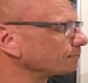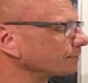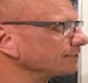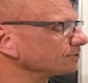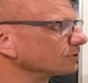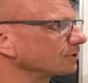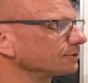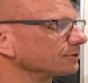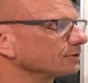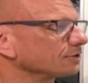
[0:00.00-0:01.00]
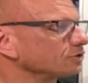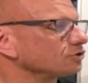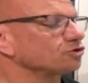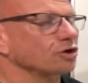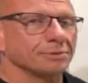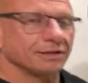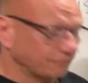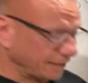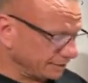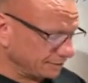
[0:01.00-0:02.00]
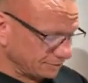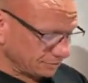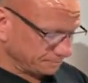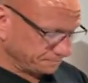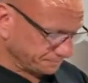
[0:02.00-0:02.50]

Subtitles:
based on so many factors.